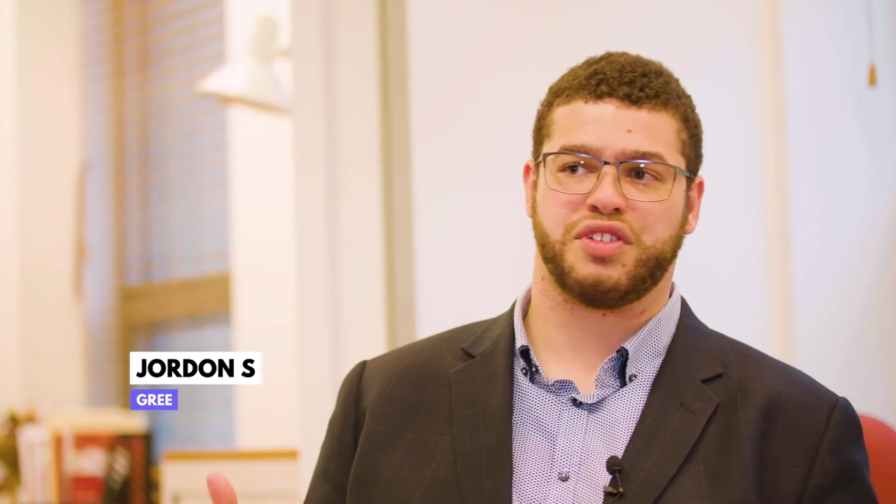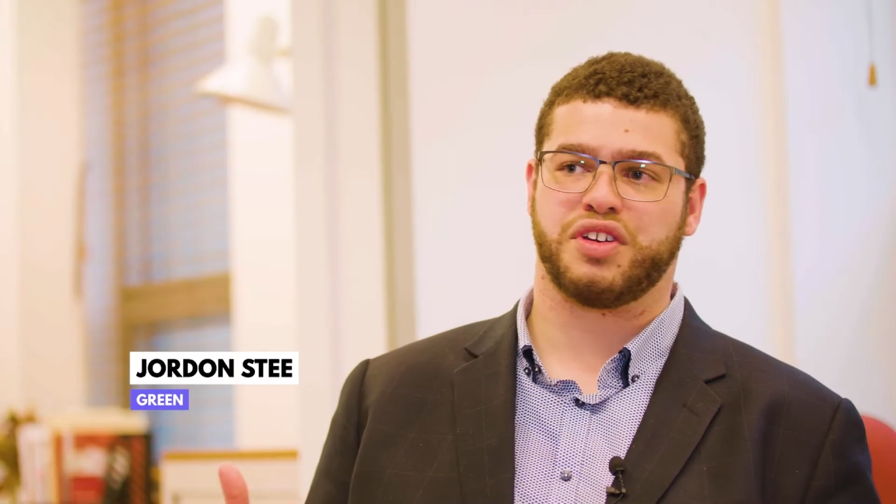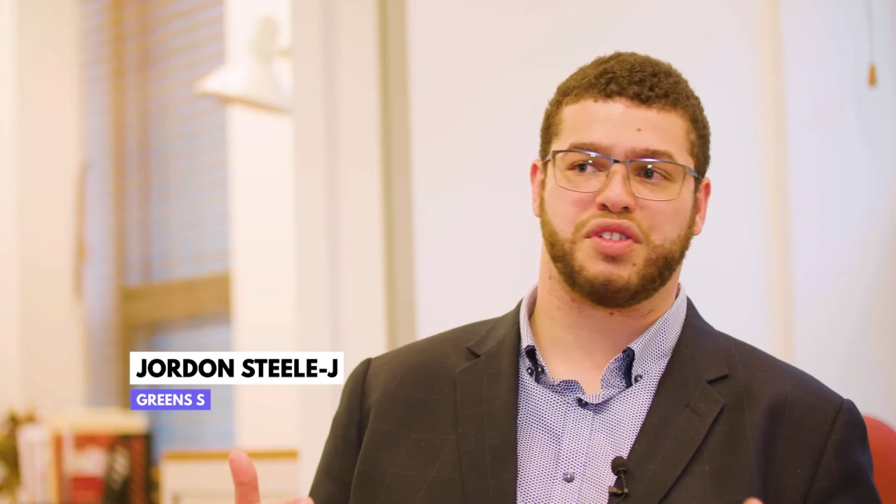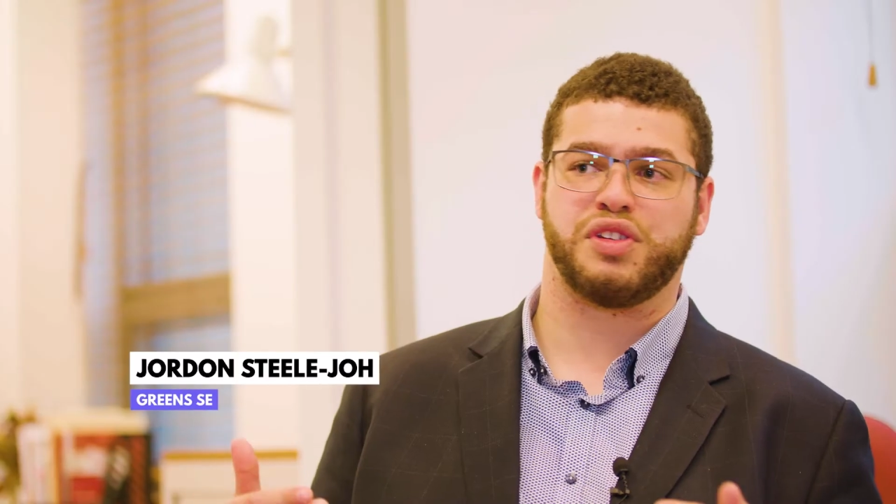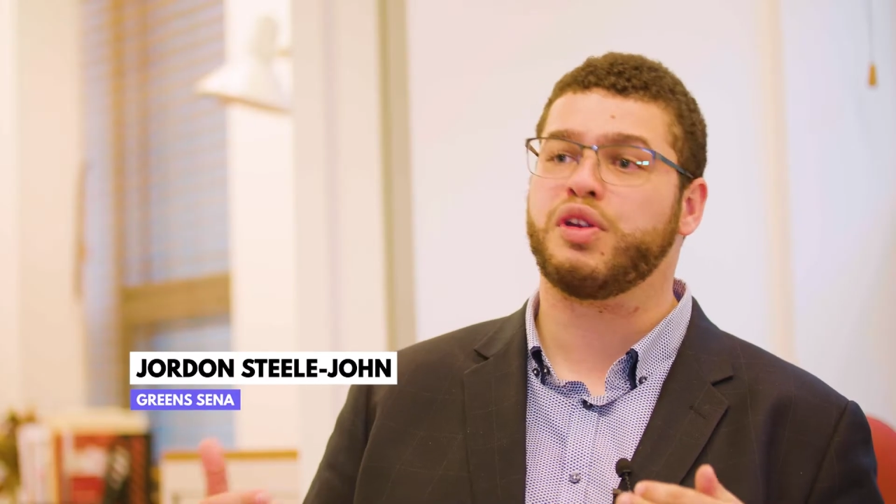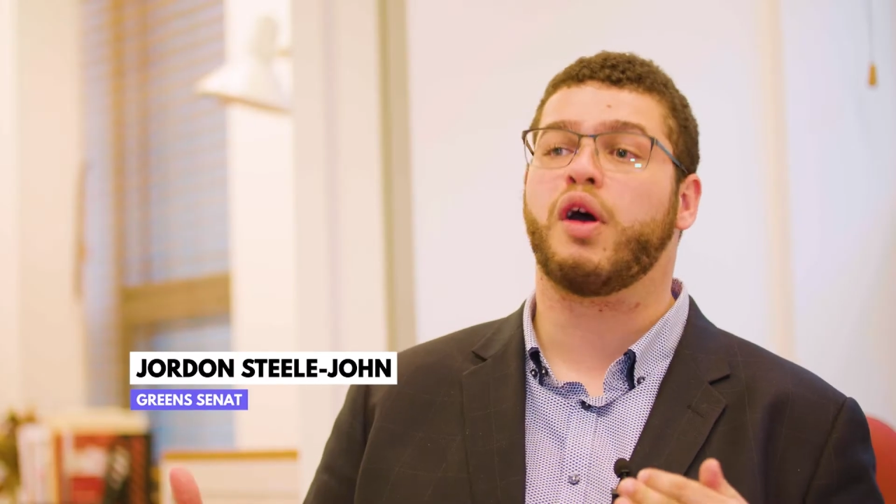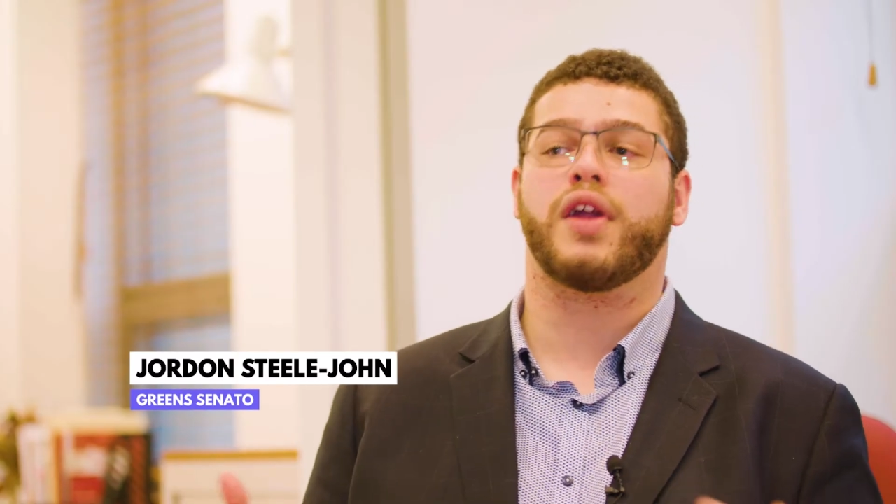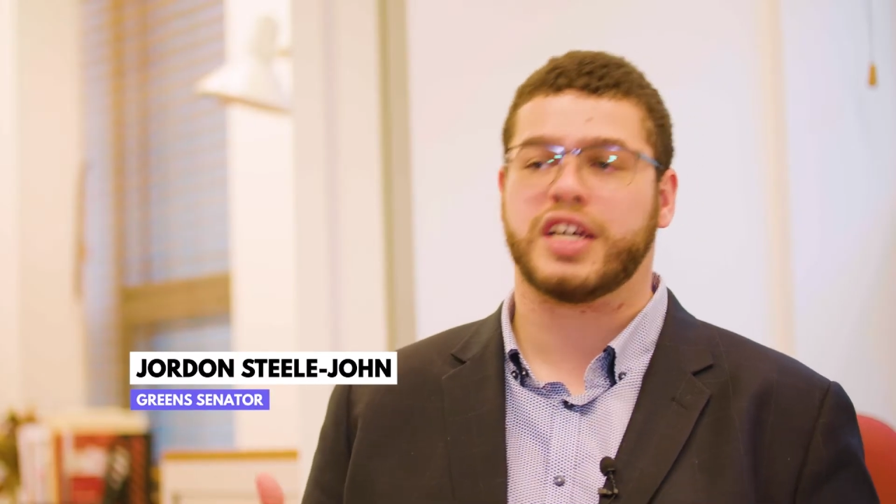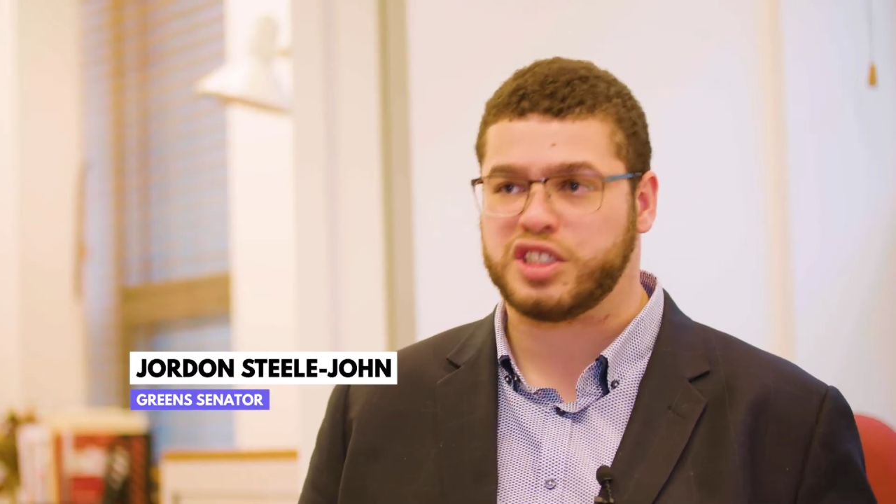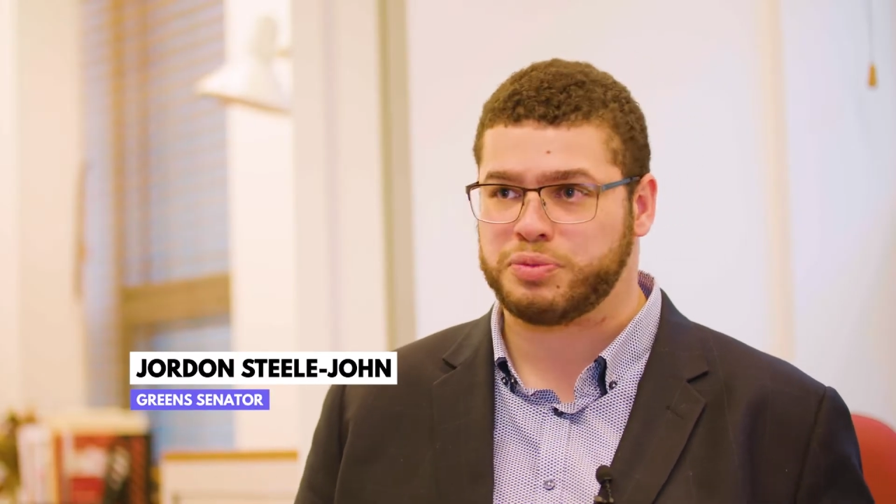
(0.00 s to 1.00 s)
just not
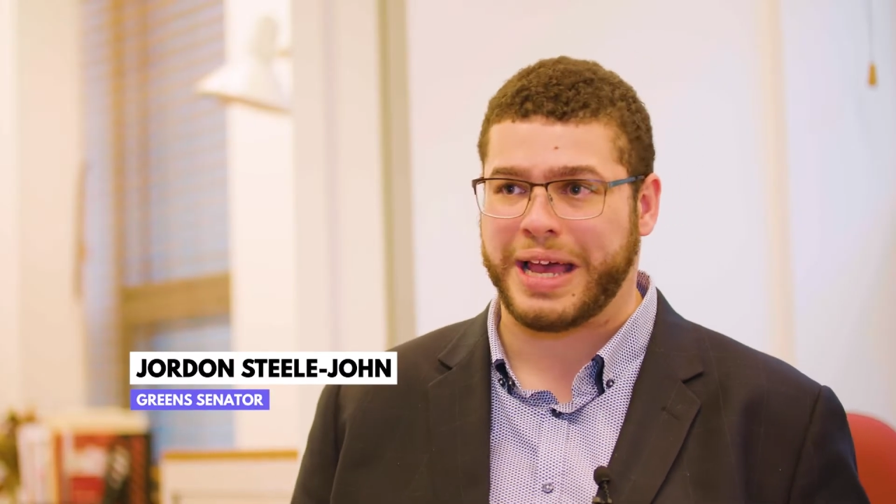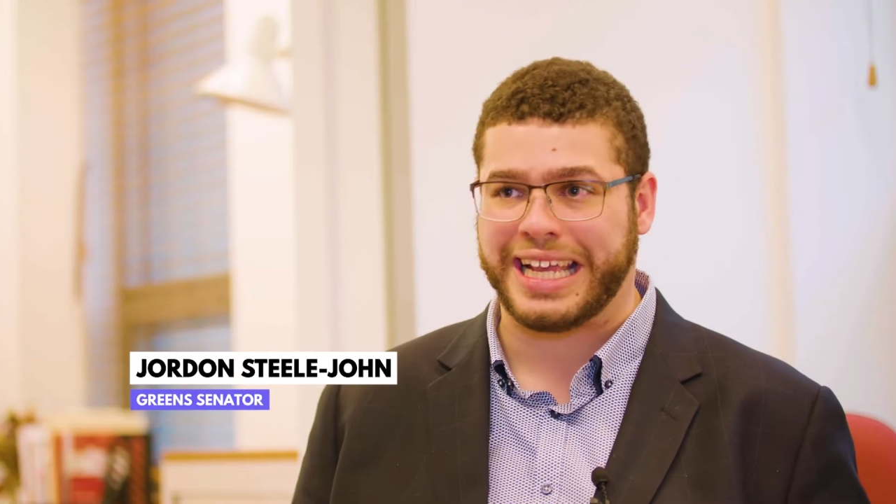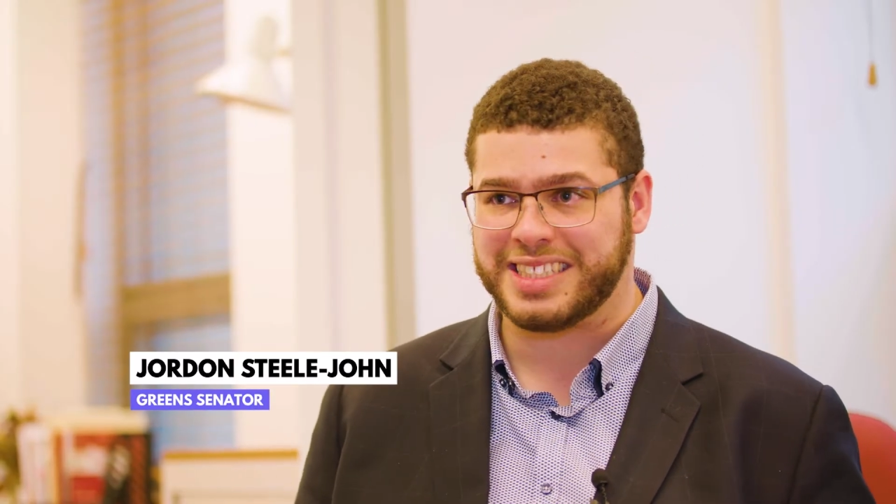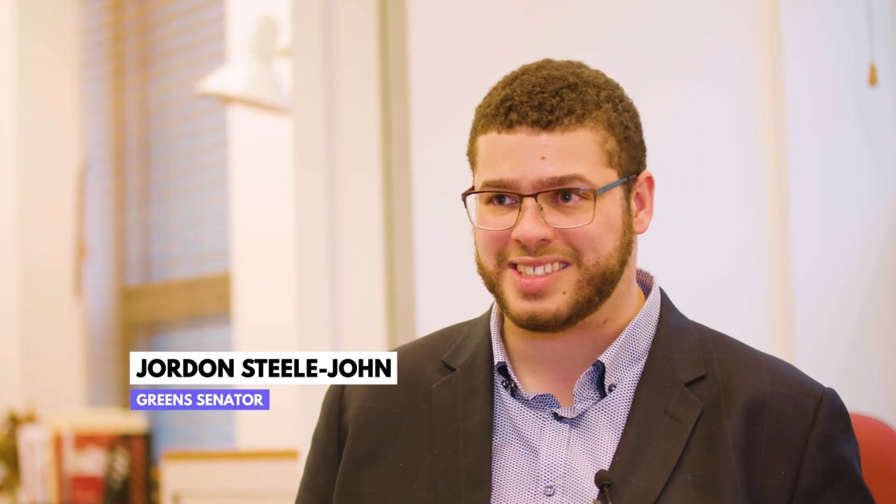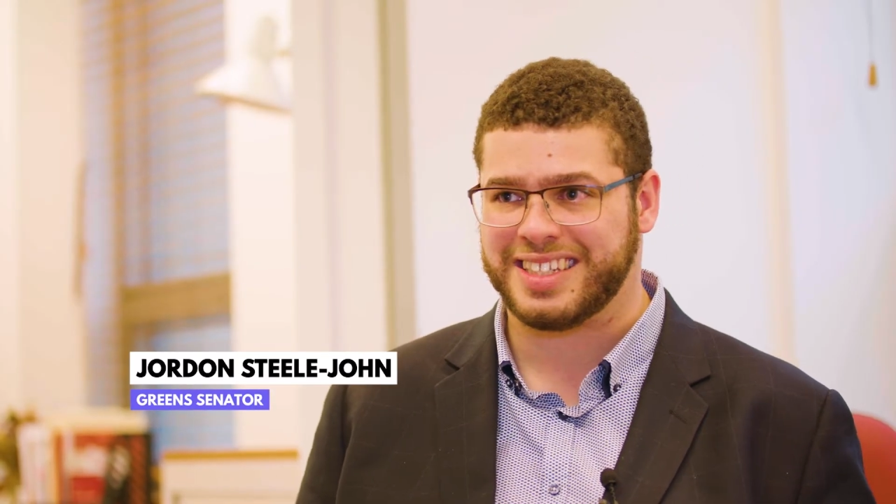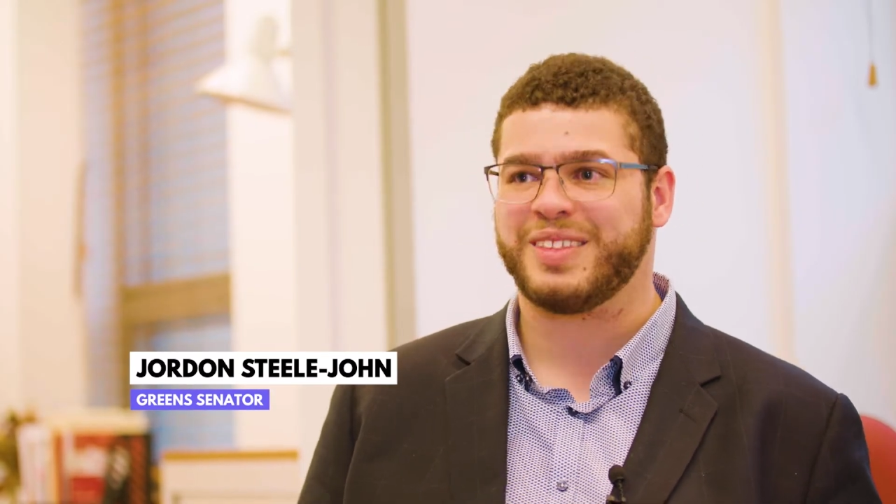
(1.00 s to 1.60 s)
a space